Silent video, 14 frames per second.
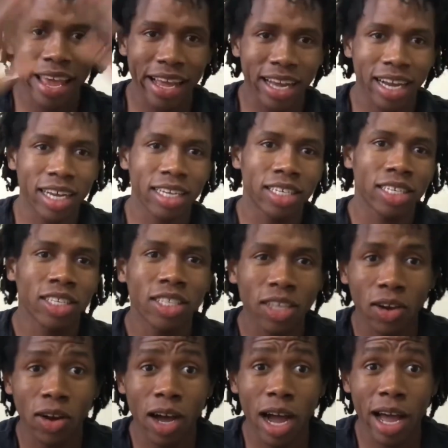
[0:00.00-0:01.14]
Hey guys,
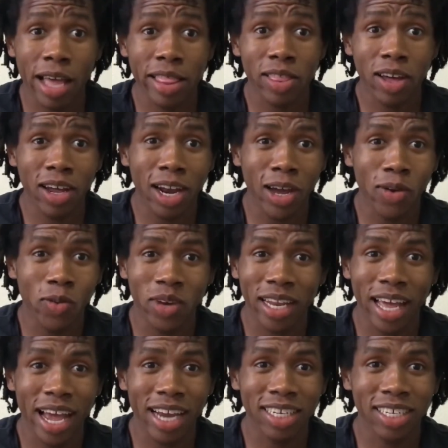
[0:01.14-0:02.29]
so I thought I
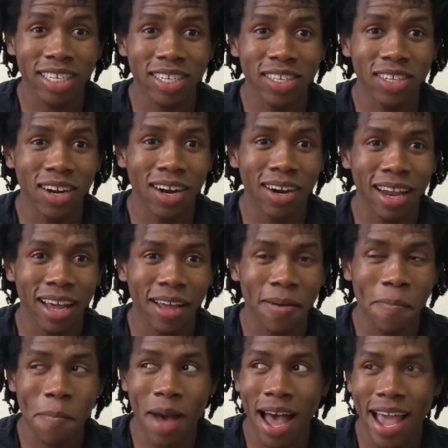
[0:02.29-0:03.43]
would actually start
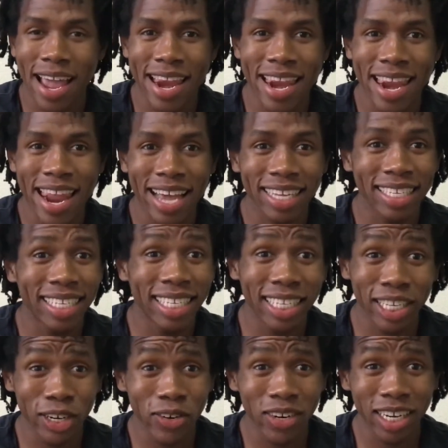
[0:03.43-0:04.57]
like my next
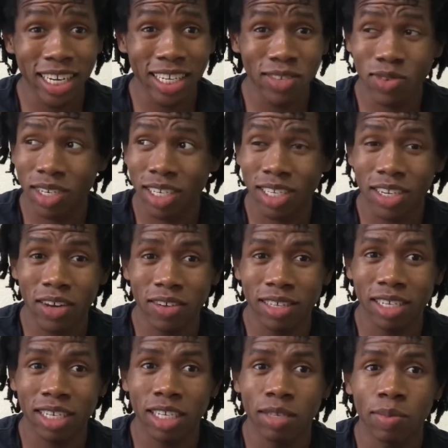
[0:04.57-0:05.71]
series, which is going
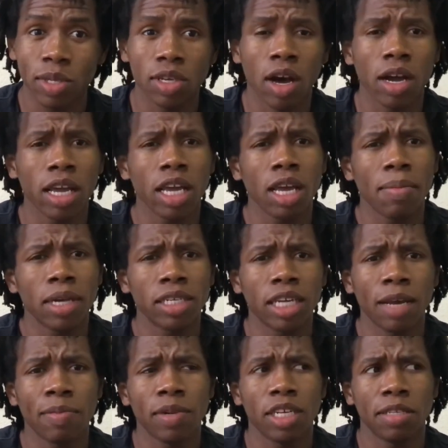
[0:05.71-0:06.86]
to just be talking about
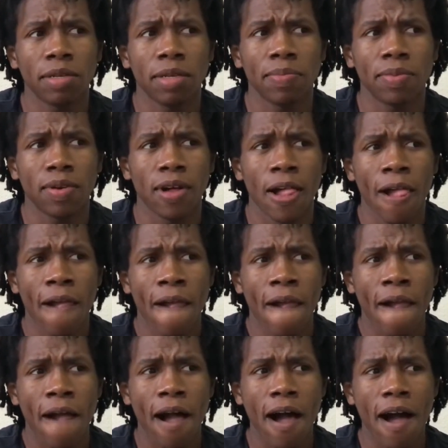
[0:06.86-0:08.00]
Japanese people.
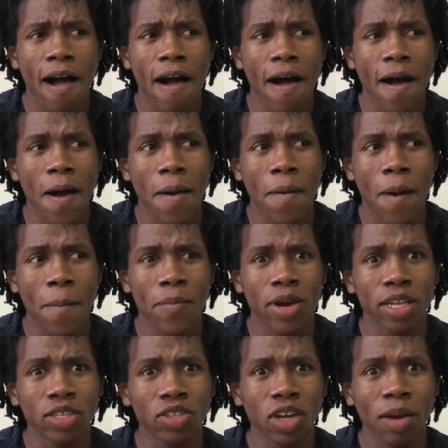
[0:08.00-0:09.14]
I'm
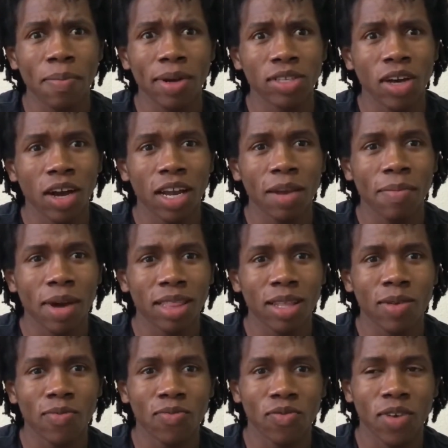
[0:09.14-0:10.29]
gonna start by talking about
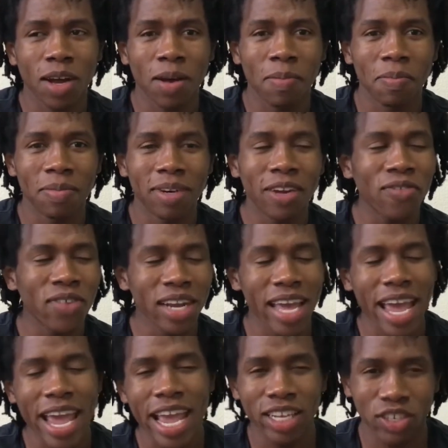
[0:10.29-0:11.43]
them from different
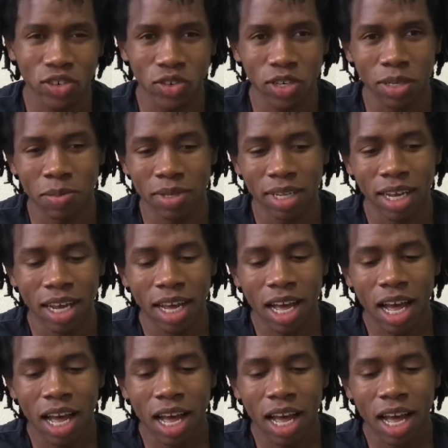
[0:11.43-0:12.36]
age groups.